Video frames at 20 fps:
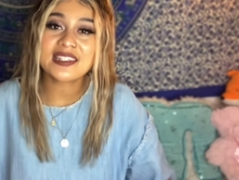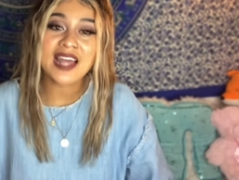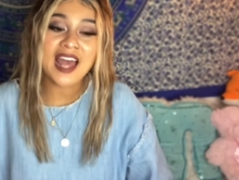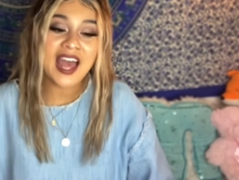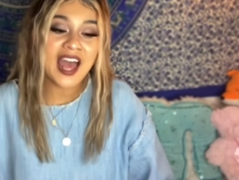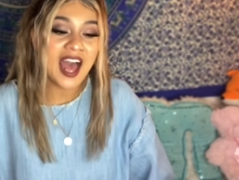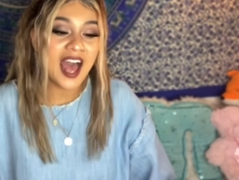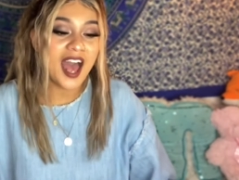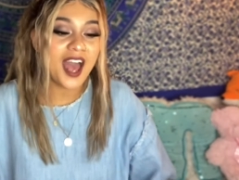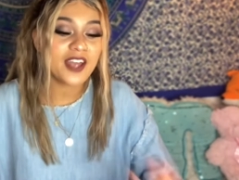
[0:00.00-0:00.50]

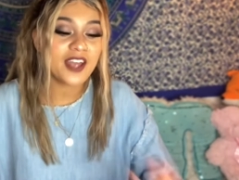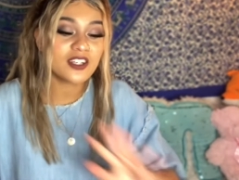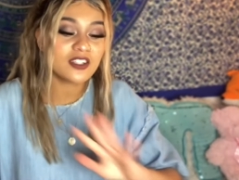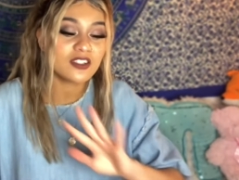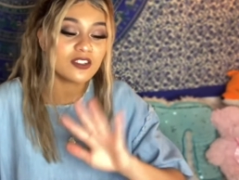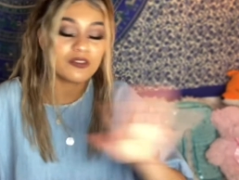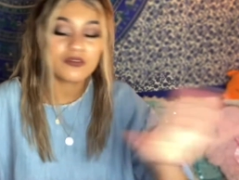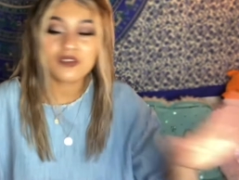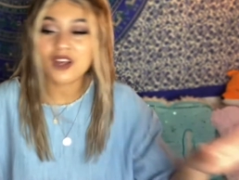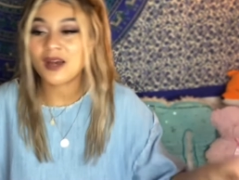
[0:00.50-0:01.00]
I
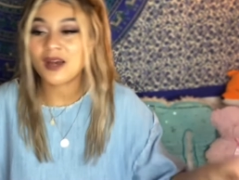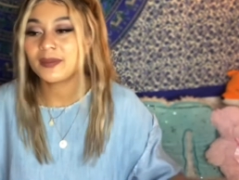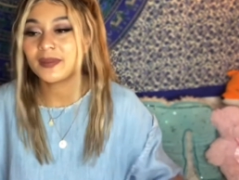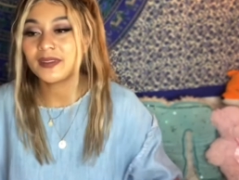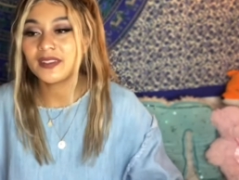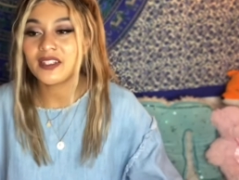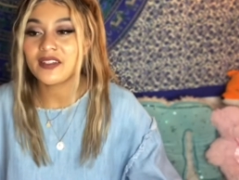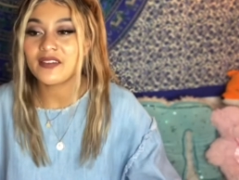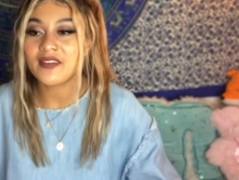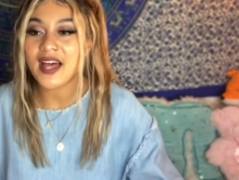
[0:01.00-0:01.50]
do not
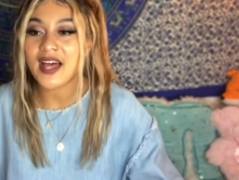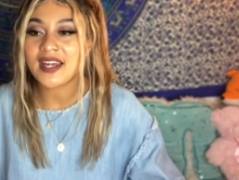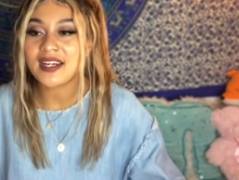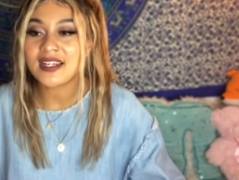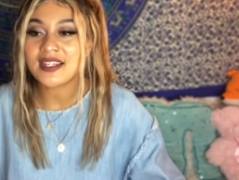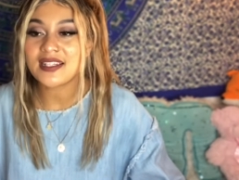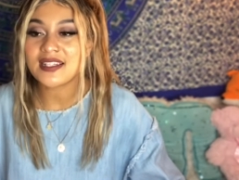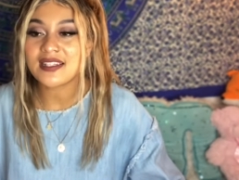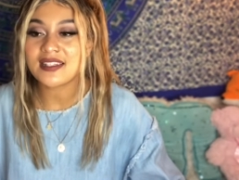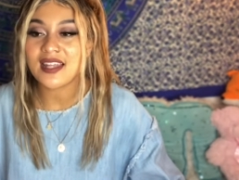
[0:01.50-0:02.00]
believe that
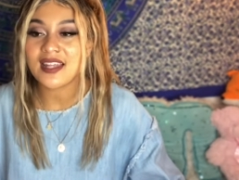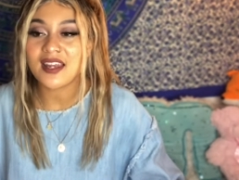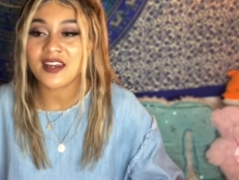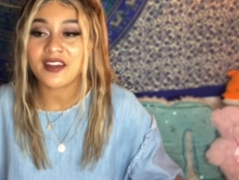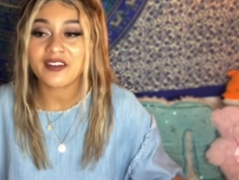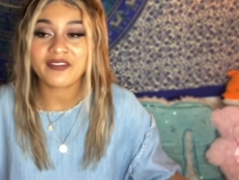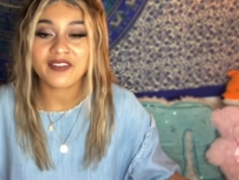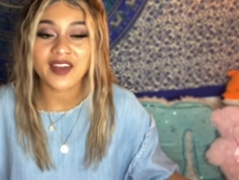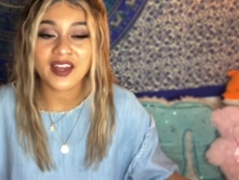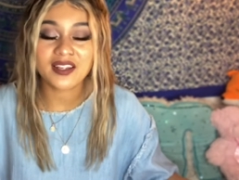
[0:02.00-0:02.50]
is an
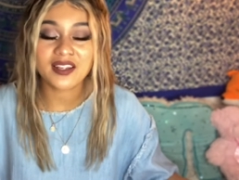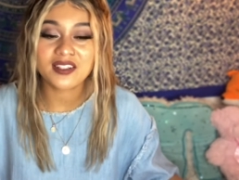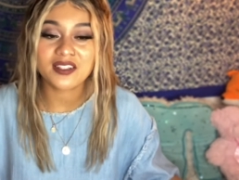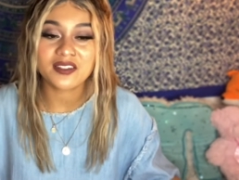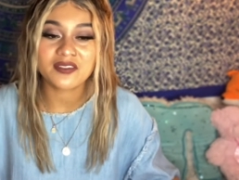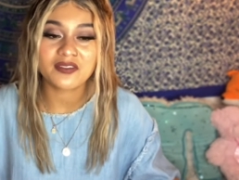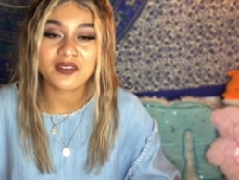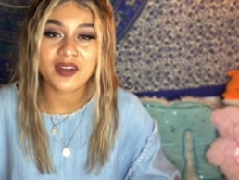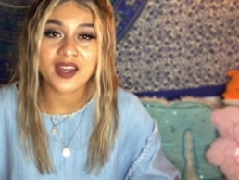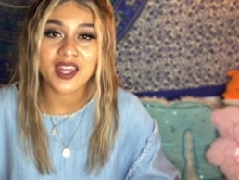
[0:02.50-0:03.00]
effective
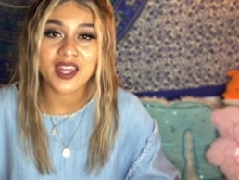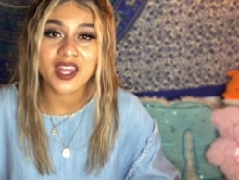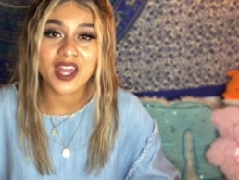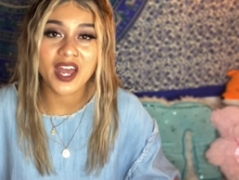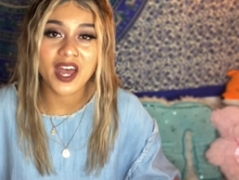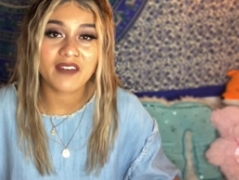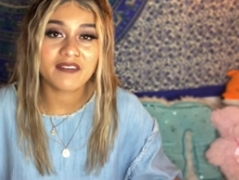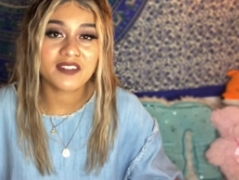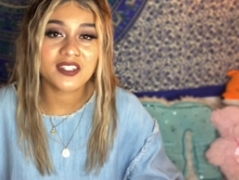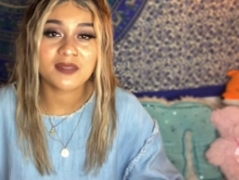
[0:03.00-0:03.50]
way
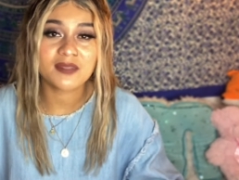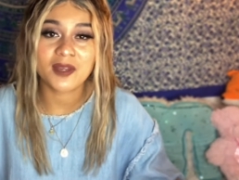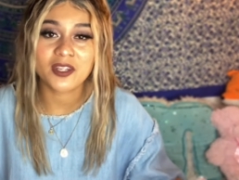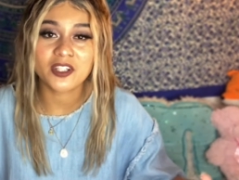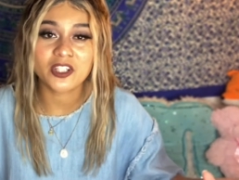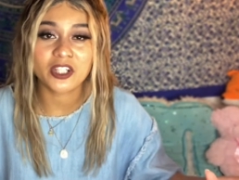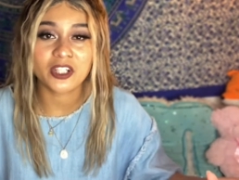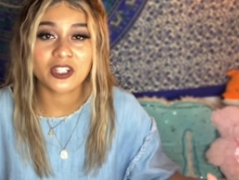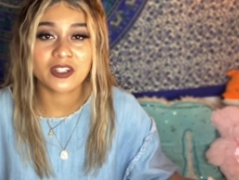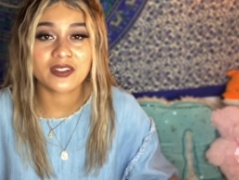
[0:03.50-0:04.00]
of
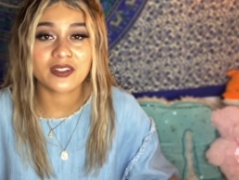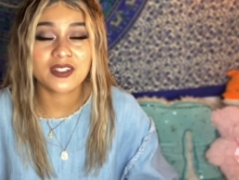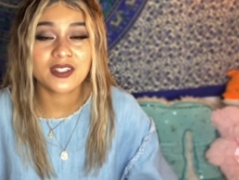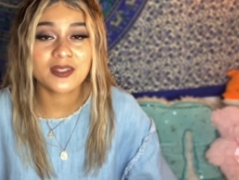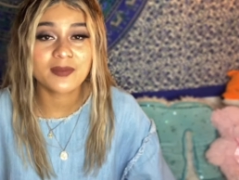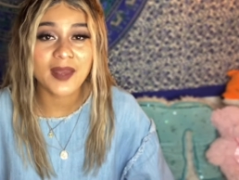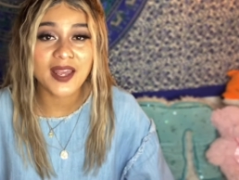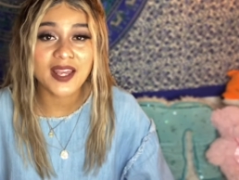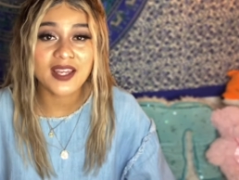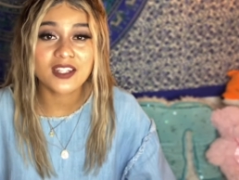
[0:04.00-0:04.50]
smudging your
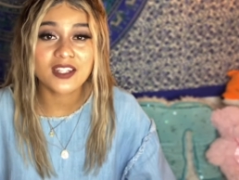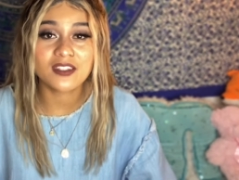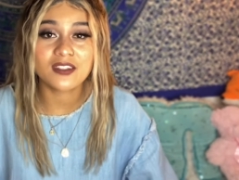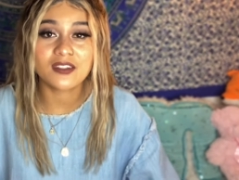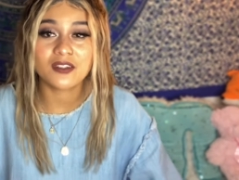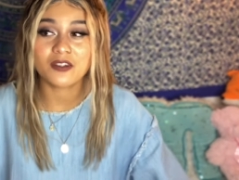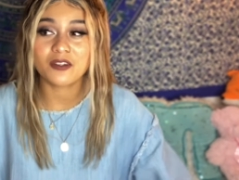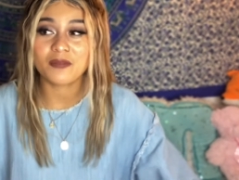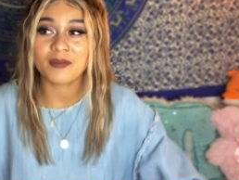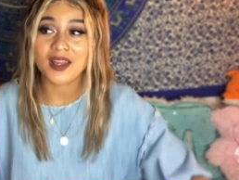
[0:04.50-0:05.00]
space.
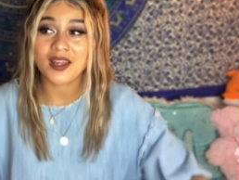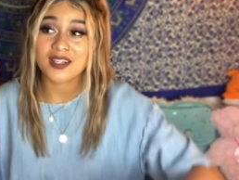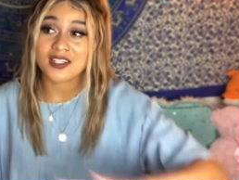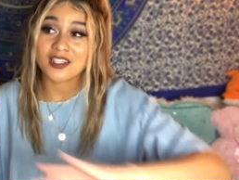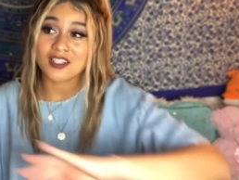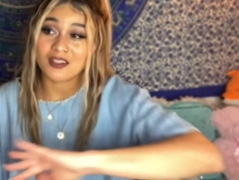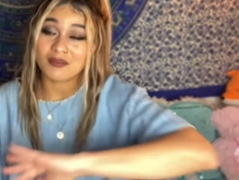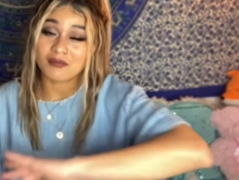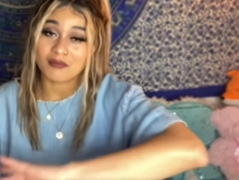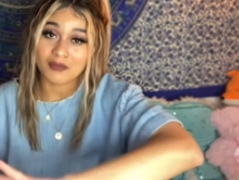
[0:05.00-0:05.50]
You're meant
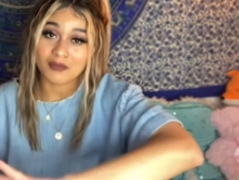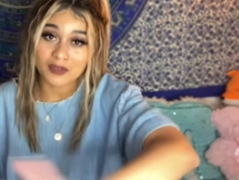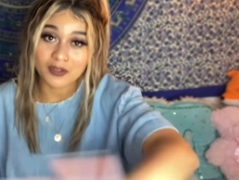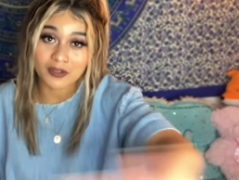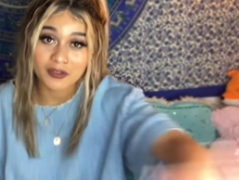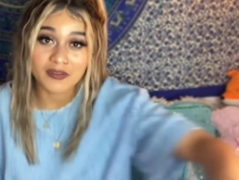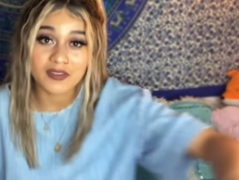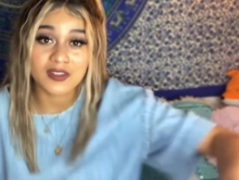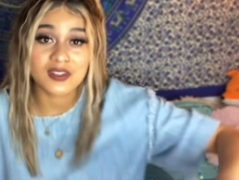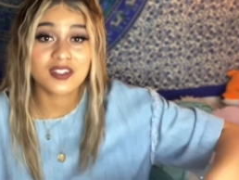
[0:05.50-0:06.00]
to
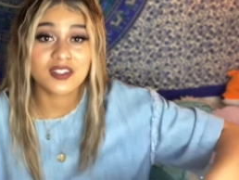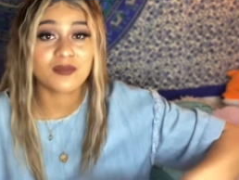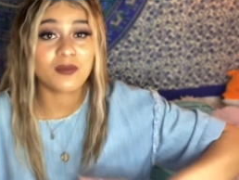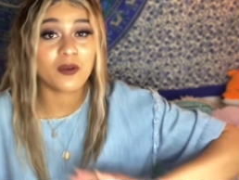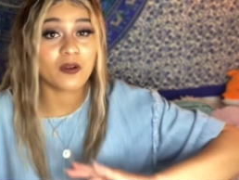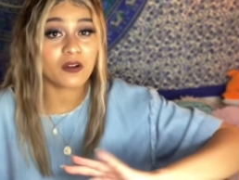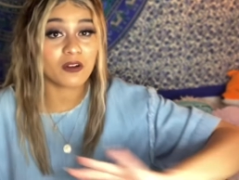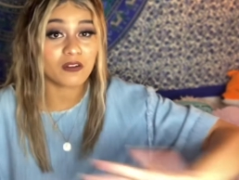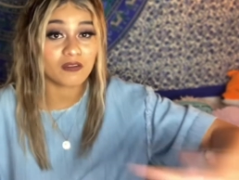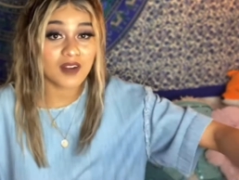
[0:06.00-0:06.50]
move the
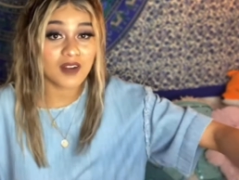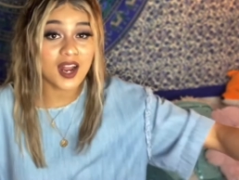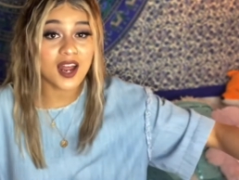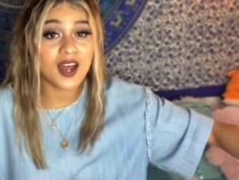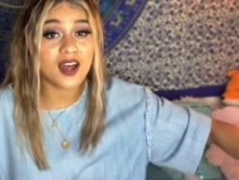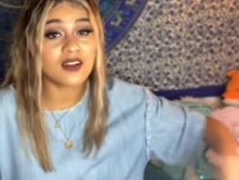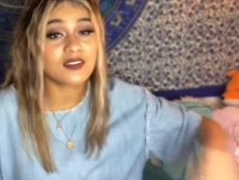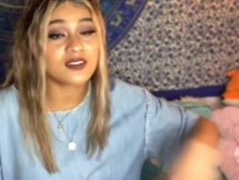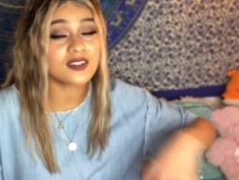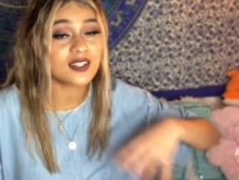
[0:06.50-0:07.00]
smoke
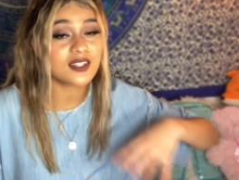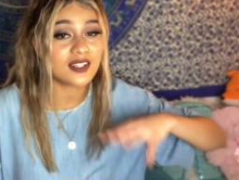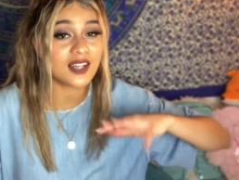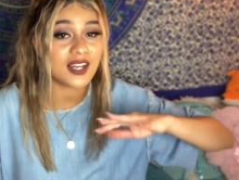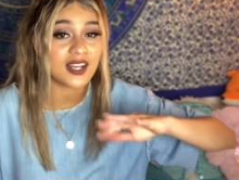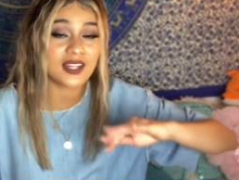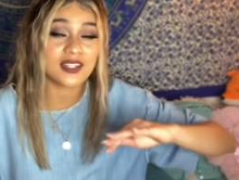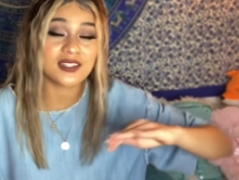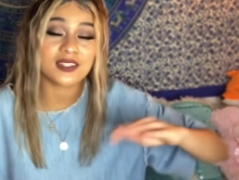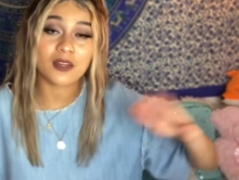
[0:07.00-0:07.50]
around and, like
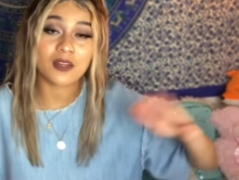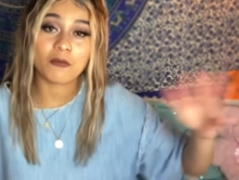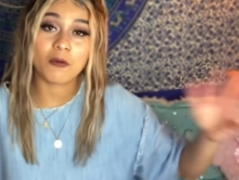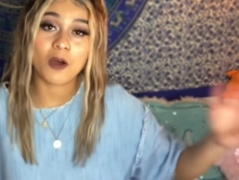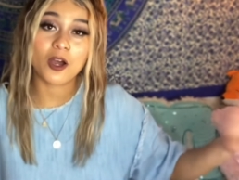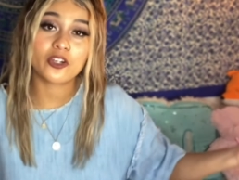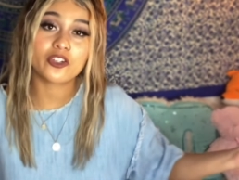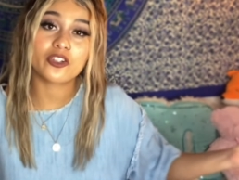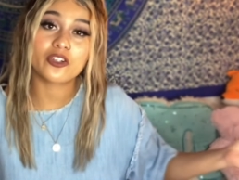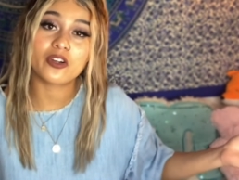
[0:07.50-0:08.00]
I said,
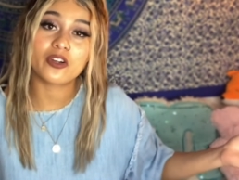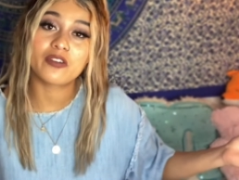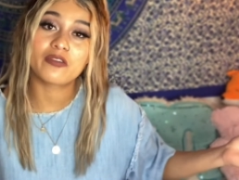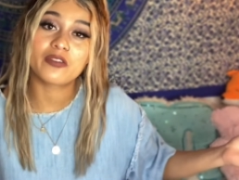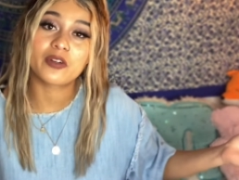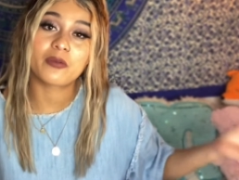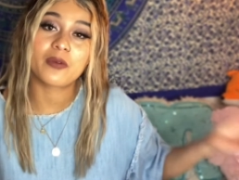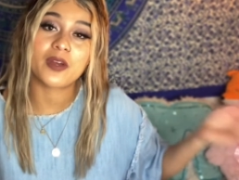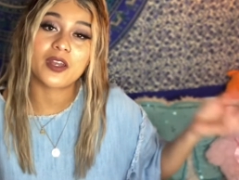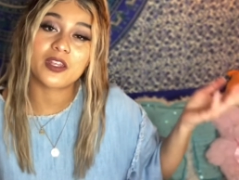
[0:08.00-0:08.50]
wash it over
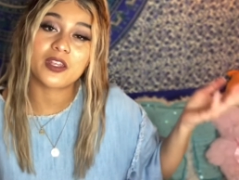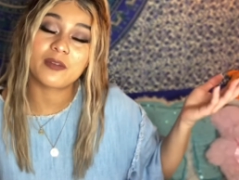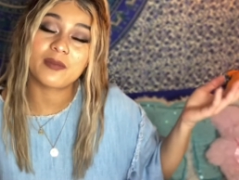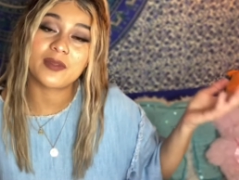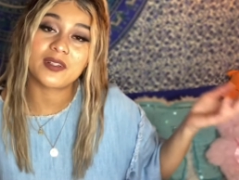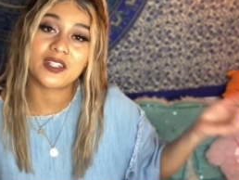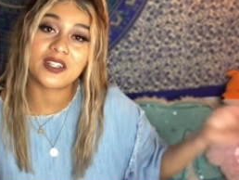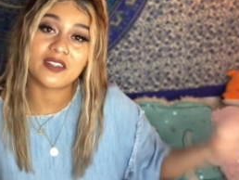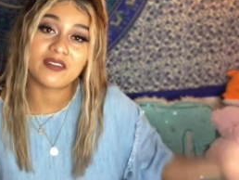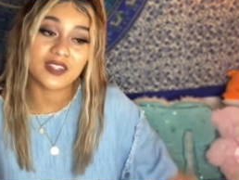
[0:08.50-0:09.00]
what you
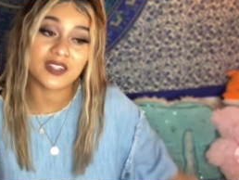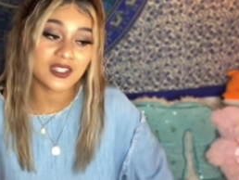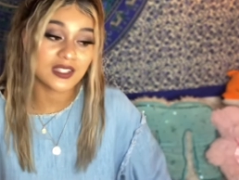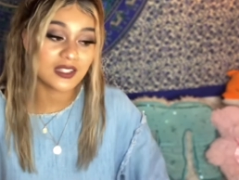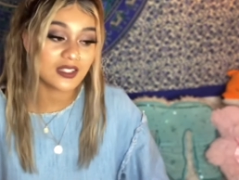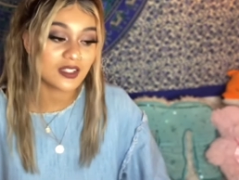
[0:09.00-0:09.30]
believe needs to be